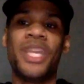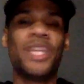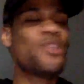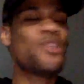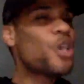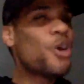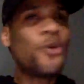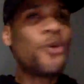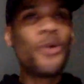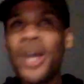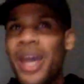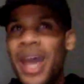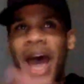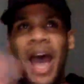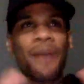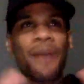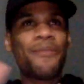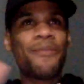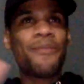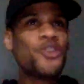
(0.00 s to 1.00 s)
so
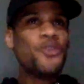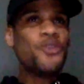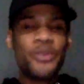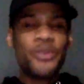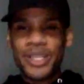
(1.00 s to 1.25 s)
I'm super